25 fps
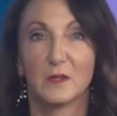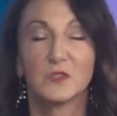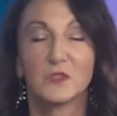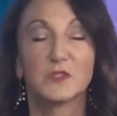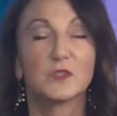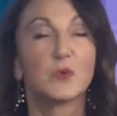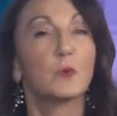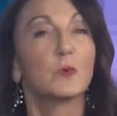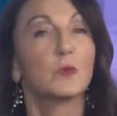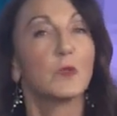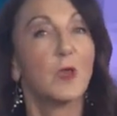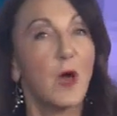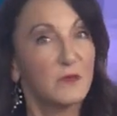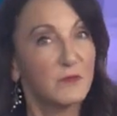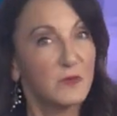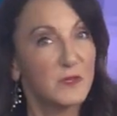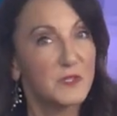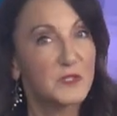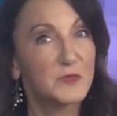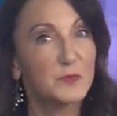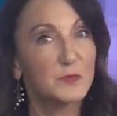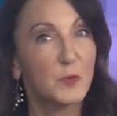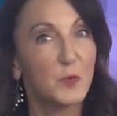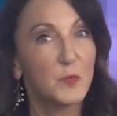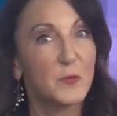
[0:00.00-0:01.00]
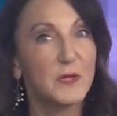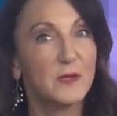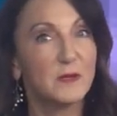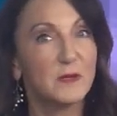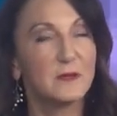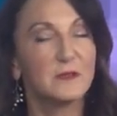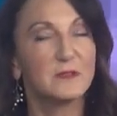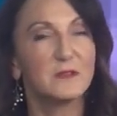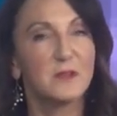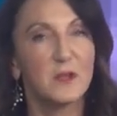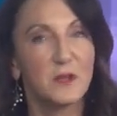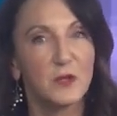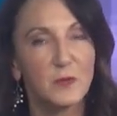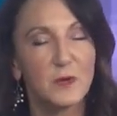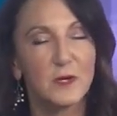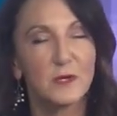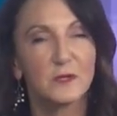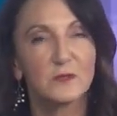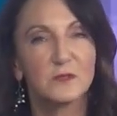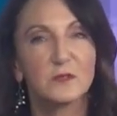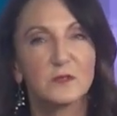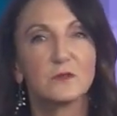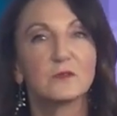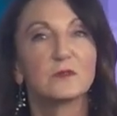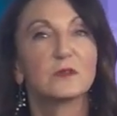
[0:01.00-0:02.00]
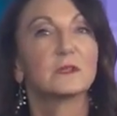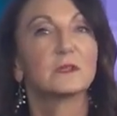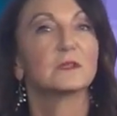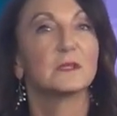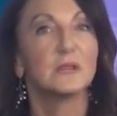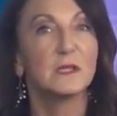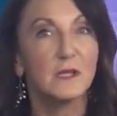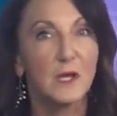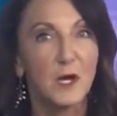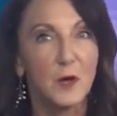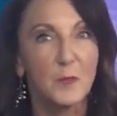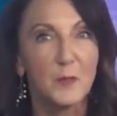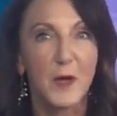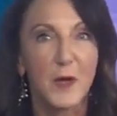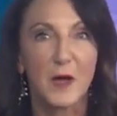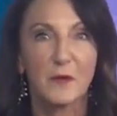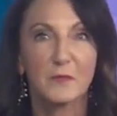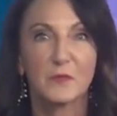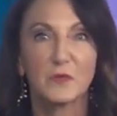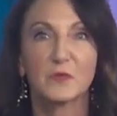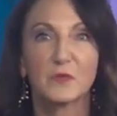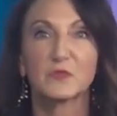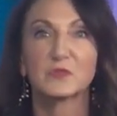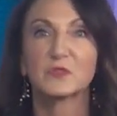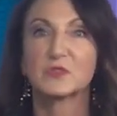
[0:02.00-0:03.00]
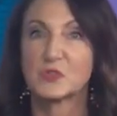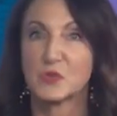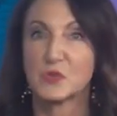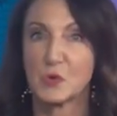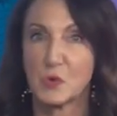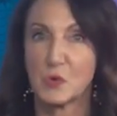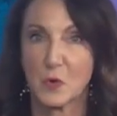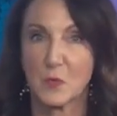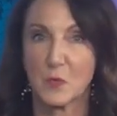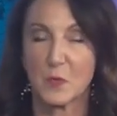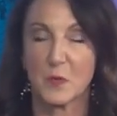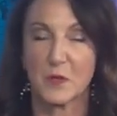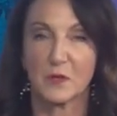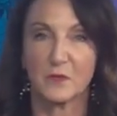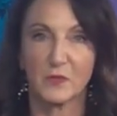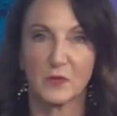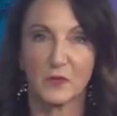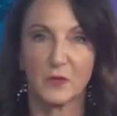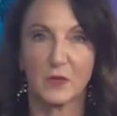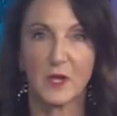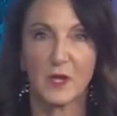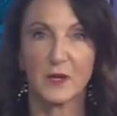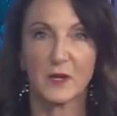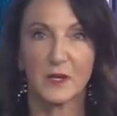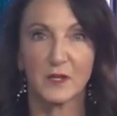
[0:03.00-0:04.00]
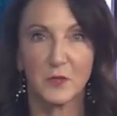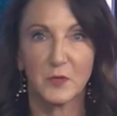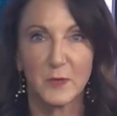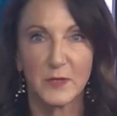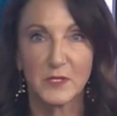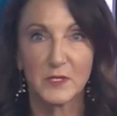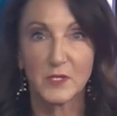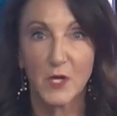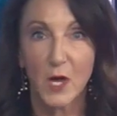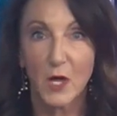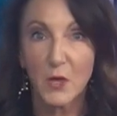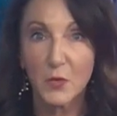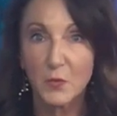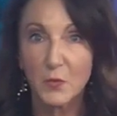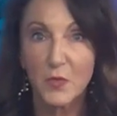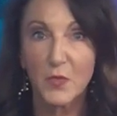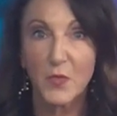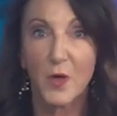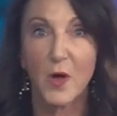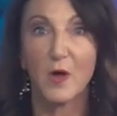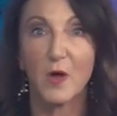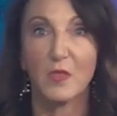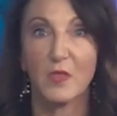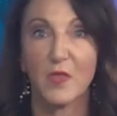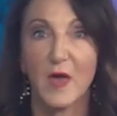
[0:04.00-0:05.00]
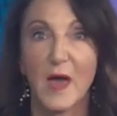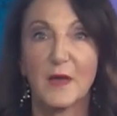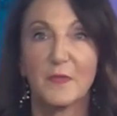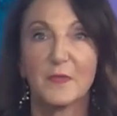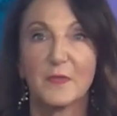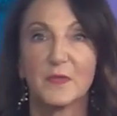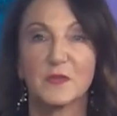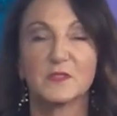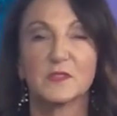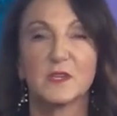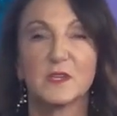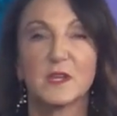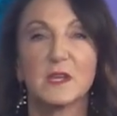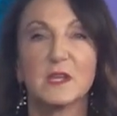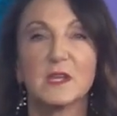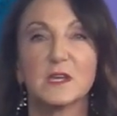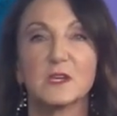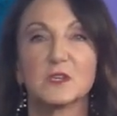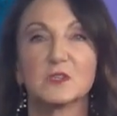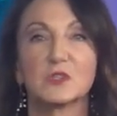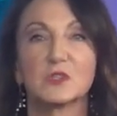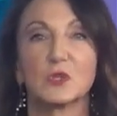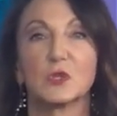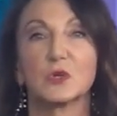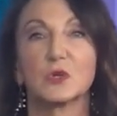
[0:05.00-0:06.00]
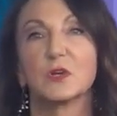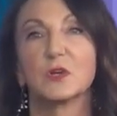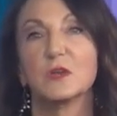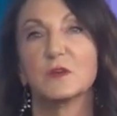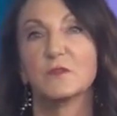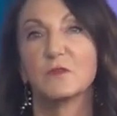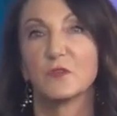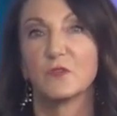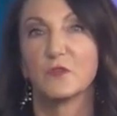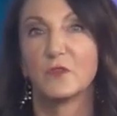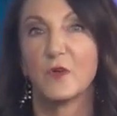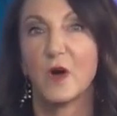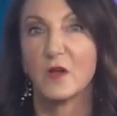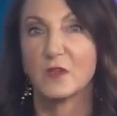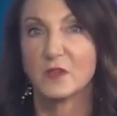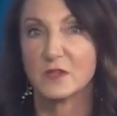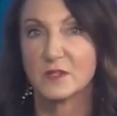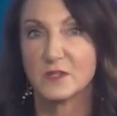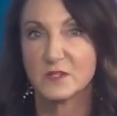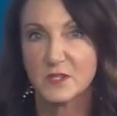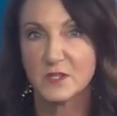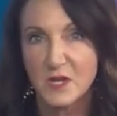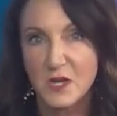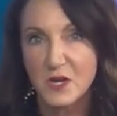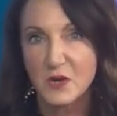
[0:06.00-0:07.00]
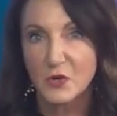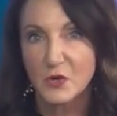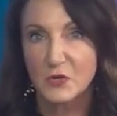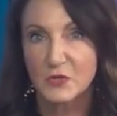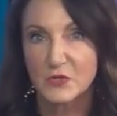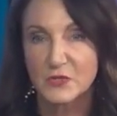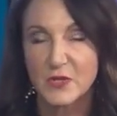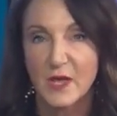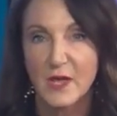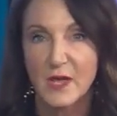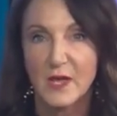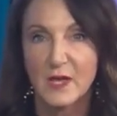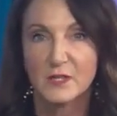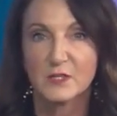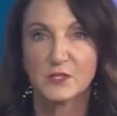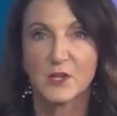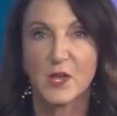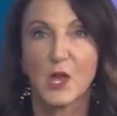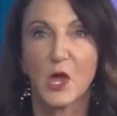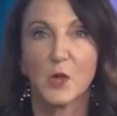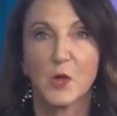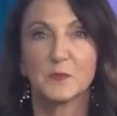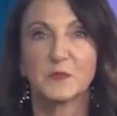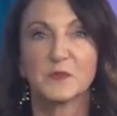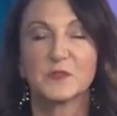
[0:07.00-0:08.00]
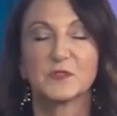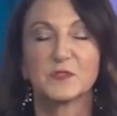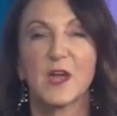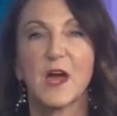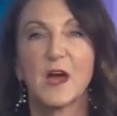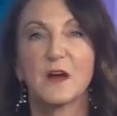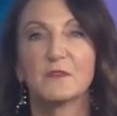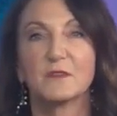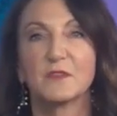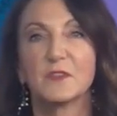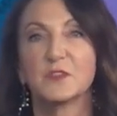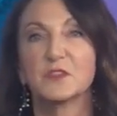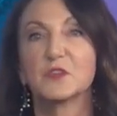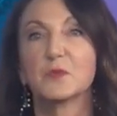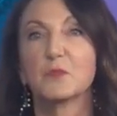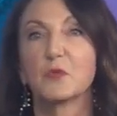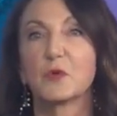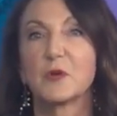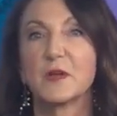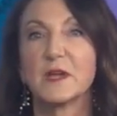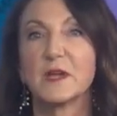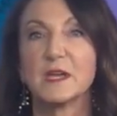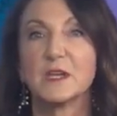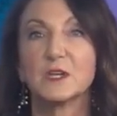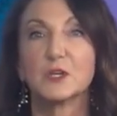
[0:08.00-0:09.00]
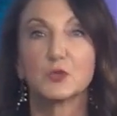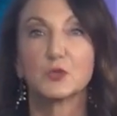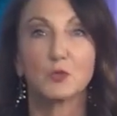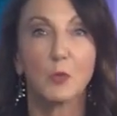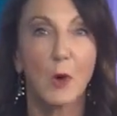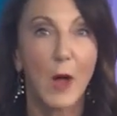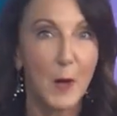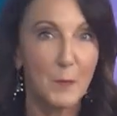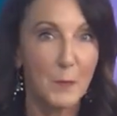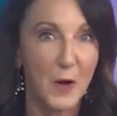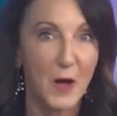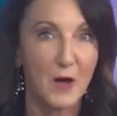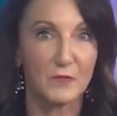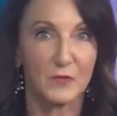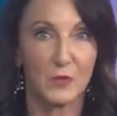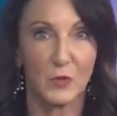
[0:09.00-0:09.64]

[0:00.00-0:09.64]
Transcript: So a lot of us will be continuing to clean up after the storm, but if you're lucky to be done with all that, the city is looking for volunteers to help staff the debris drop-off